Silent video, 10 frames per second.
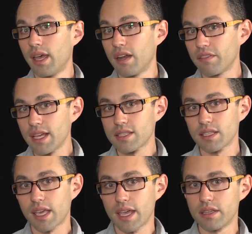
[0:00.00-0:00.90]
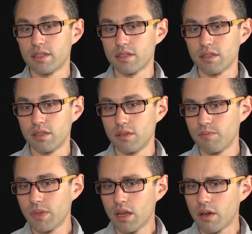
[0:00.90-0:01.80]
And if that's the case,
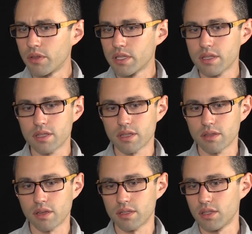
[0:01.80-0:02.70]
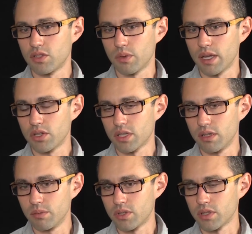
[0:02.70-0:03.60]
this is a
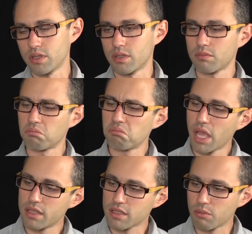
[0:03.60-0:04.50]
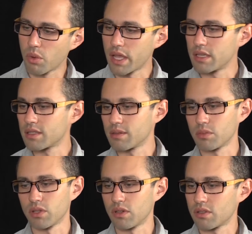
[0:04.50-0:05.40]
situation which is in some ways
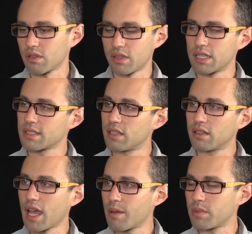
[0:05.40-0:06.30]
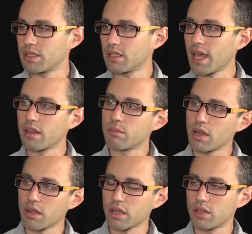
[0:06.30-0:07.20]
similar to things that happened in Latin
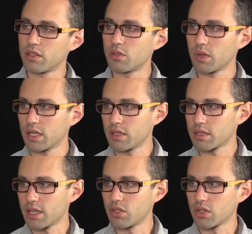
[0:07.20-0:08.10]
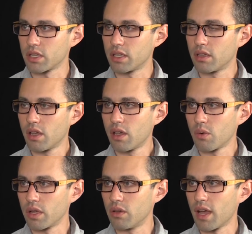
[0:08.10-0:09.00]
America in the 20th century,
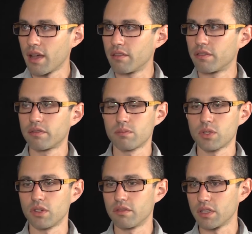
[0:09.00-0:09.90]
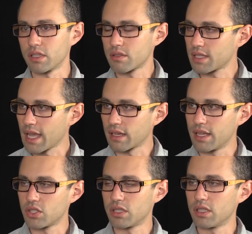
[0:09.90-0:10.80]
where you have sort of a
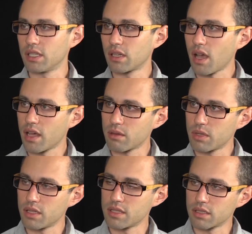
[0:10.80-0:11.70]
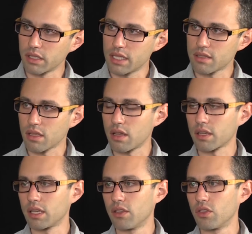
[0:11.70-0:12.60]
stagnation in the economy, these elites
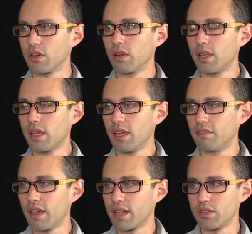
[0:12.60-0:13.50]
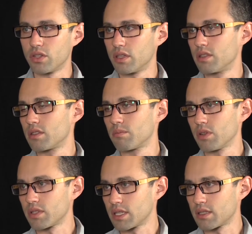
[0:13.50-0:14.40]
locking in their advantages,
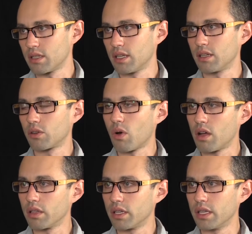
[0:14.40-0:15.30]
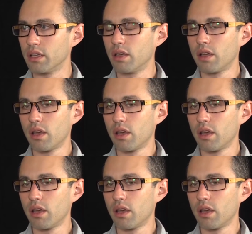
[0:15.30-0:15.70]
persistent inequality,